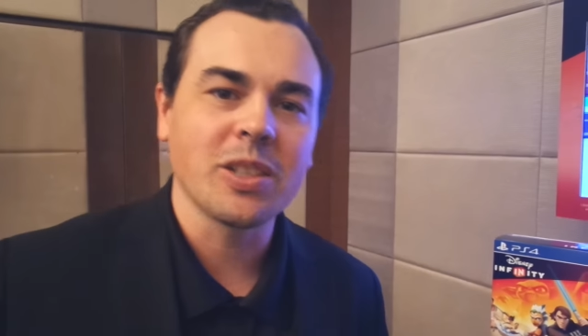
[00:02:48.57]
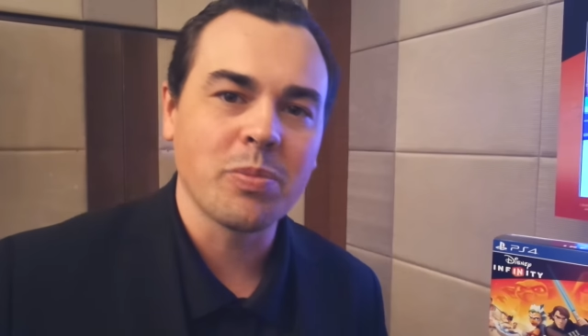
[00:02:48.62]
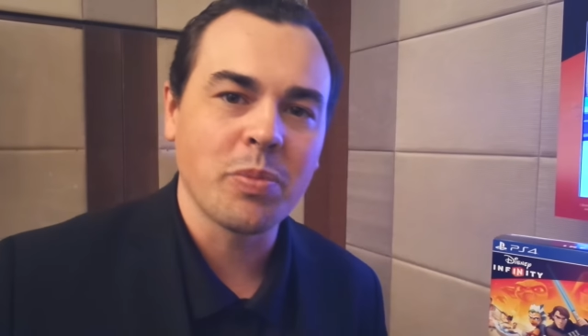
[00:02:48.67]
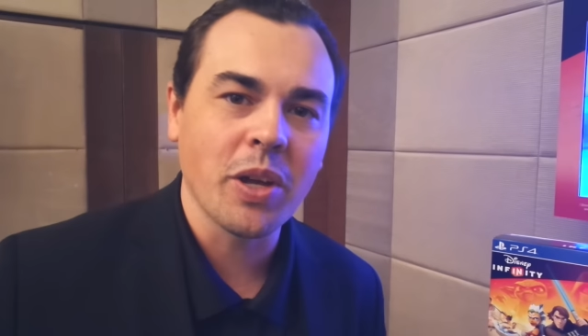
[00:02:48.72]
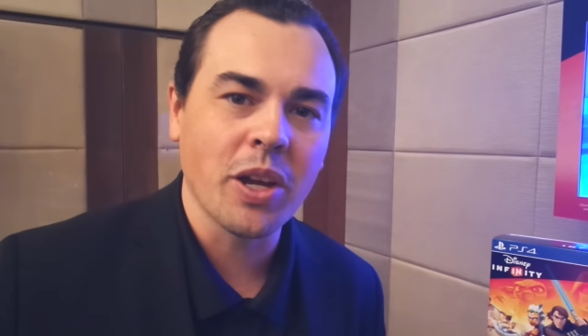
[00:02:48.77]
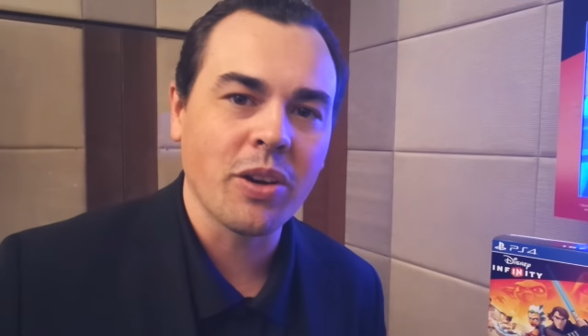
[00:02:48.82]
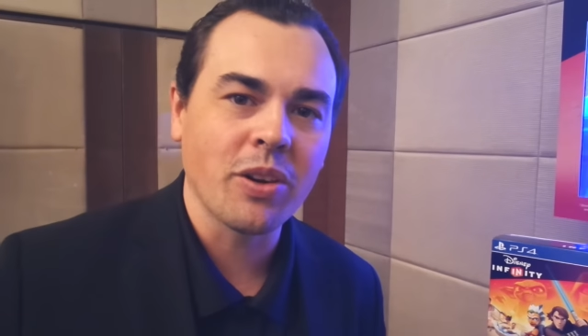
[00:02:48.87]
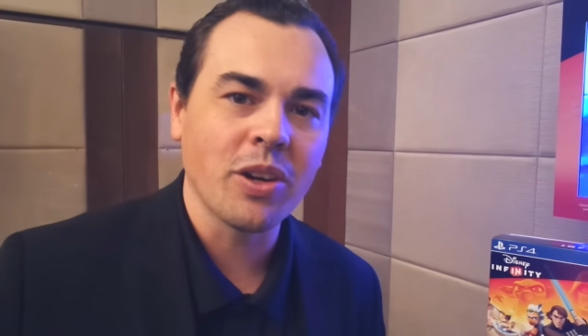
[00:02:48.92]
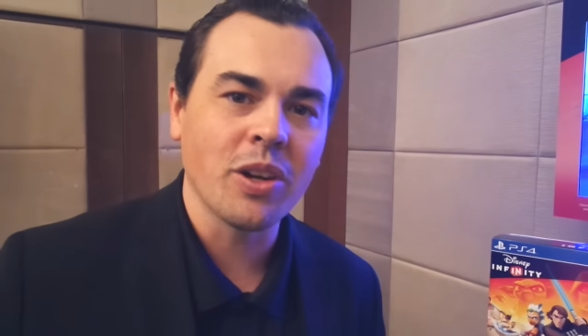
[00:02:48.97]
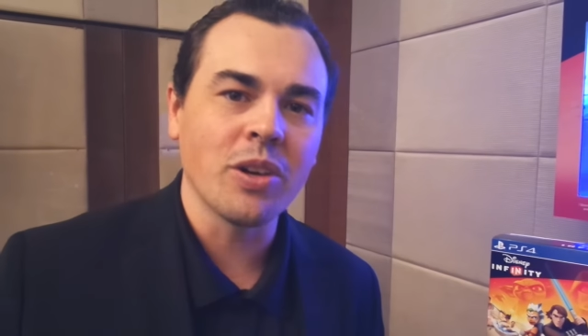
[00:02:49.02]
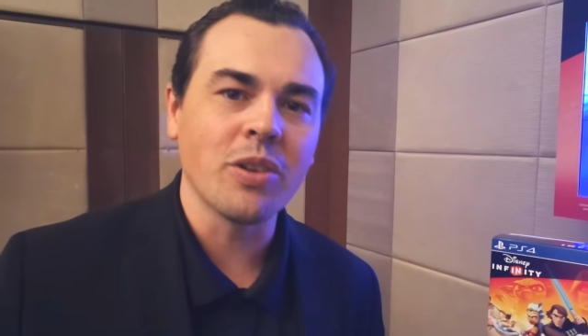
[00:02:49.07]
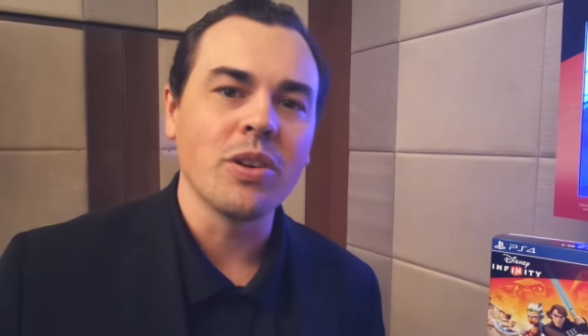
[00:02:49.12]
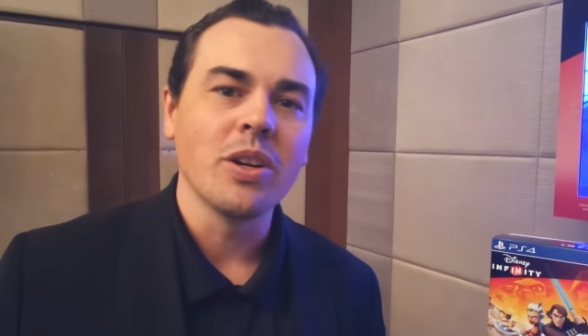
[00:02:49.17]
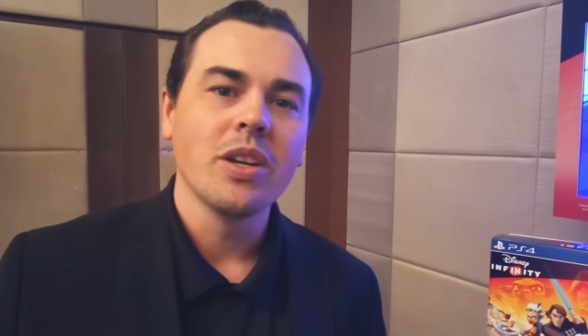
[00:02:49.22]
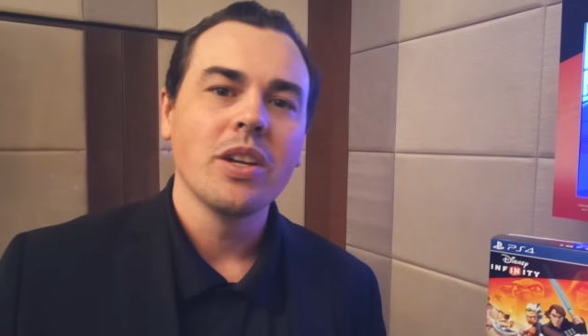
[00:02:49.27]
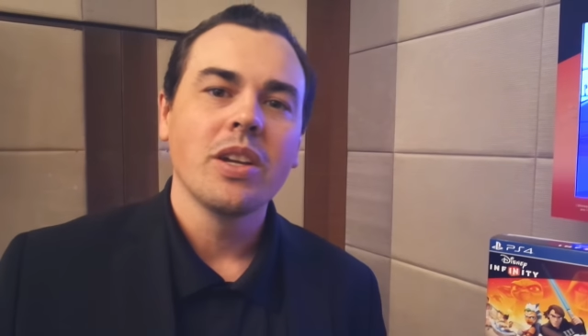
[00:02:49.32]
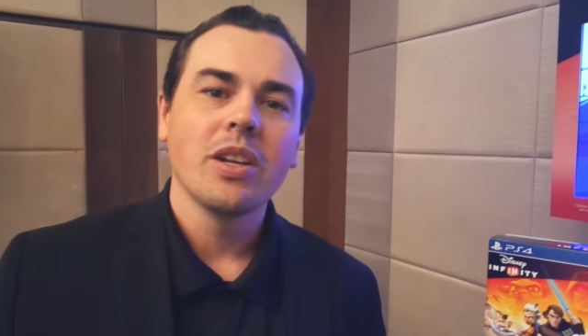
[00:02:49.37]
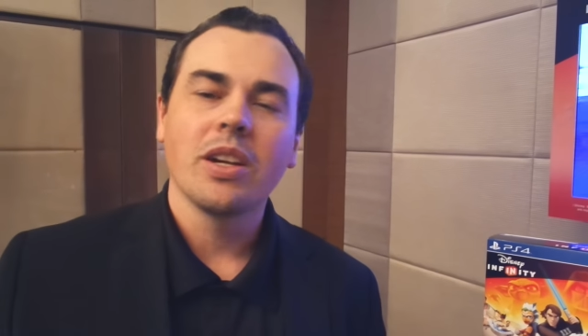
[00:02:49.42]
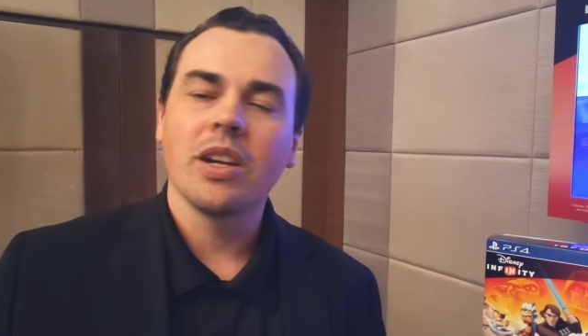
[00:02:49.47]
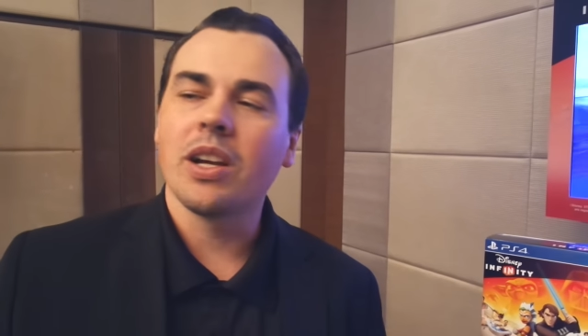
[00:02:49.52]
Sparrow
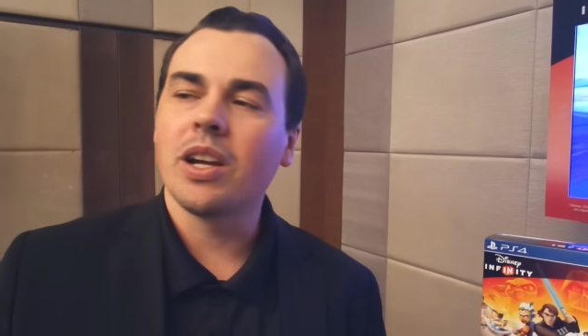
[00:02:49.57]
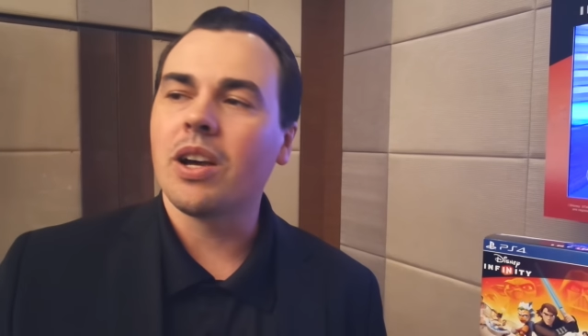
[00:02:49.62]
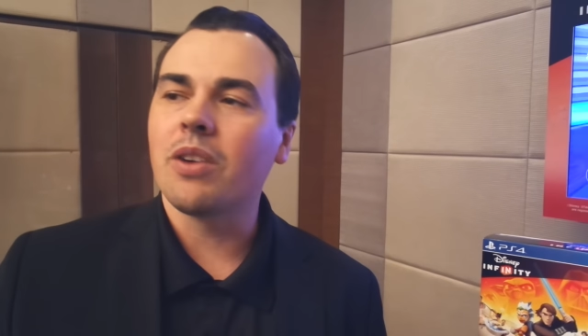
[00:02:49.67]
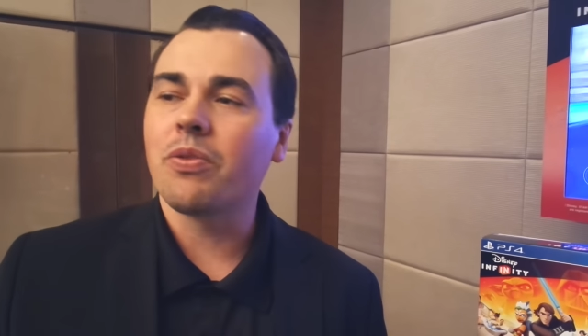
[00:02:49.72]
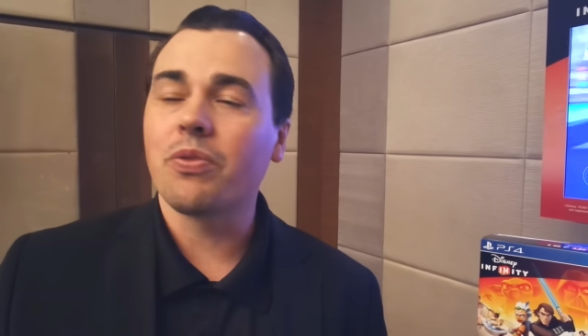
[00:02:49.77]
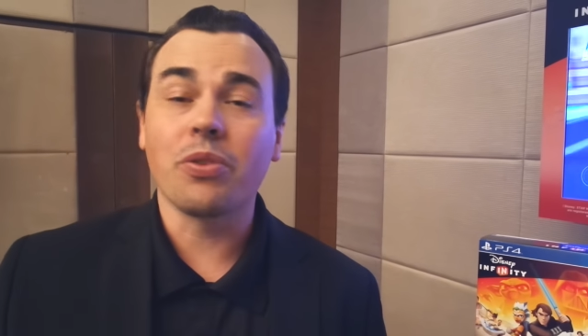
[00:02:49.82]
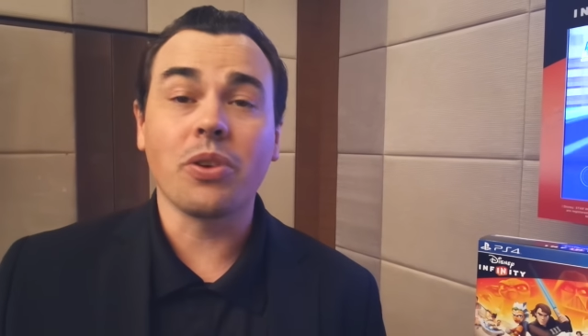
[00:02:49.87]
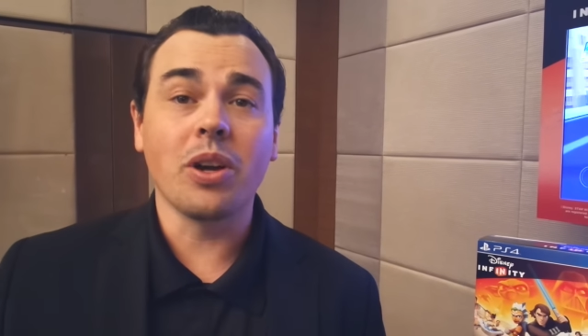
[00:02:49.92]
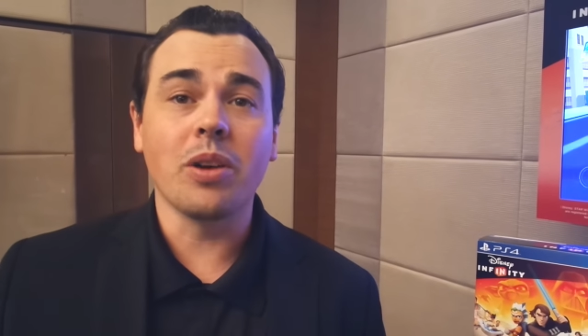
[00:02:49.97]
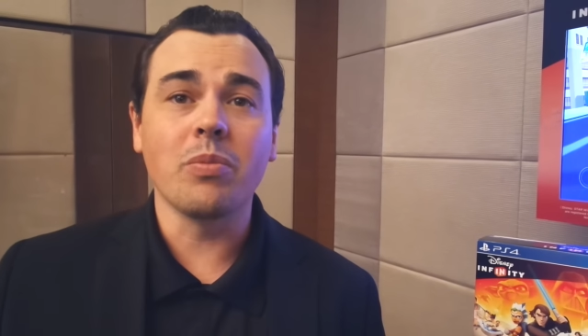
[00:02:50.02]
uh, awesome.